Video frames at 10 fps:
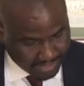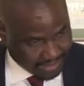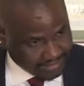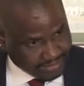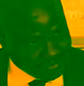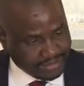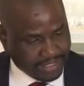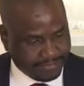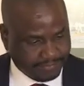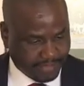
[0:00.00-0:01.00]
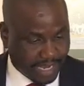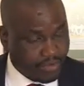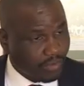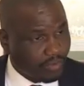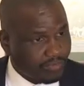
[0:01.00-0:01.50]
at its
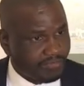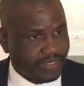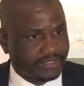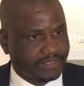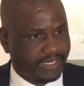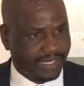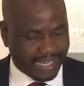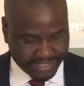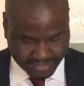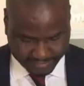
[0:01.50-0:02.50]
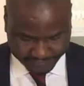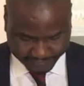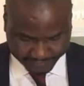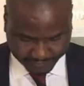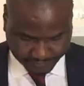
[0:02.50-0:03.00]
annual conference in London.
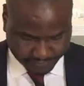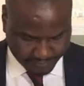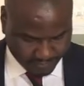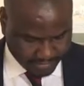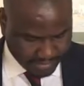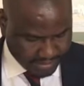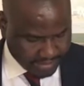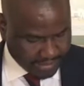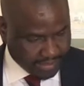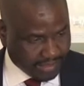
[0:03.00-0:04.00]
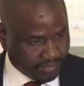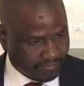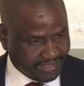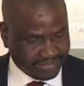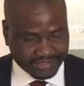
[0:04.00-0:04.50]
And
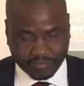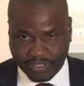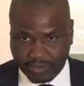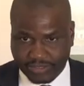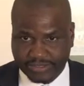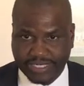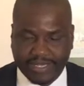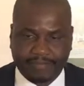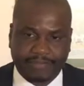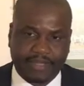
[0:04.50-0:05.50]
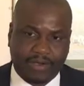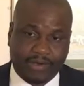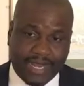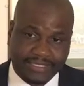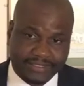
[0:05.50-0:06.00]
obviously we lost
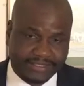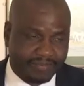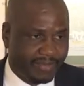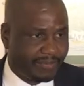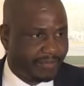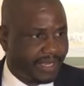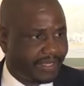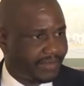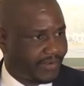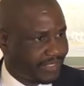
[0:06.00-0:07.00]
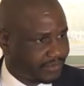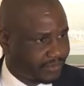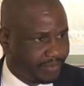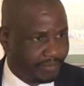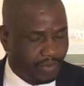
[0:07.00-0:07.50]
our rights as a member, rights to
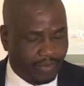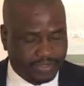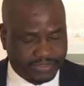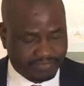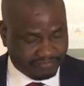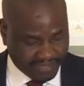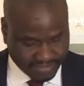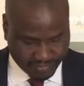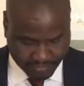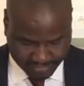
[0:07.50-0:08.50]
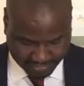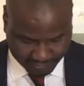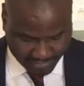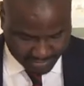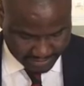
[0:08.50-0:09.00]
the board, funding was
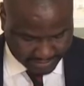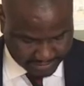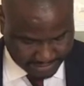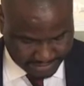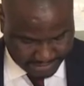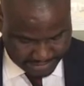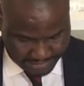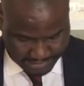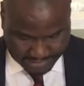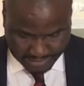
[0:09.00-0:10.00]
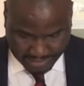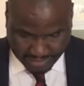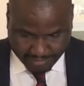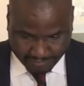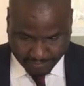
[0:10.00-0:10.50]
suspended.
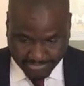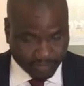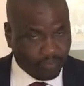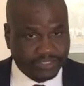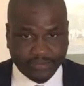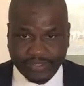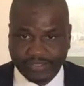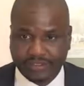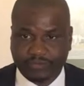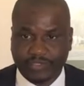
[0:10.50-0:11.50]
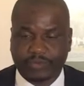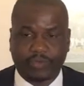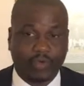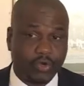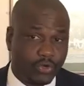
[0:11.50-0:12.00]
The consequences which we
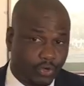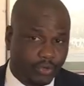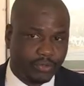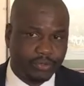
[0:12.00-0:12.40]
all know,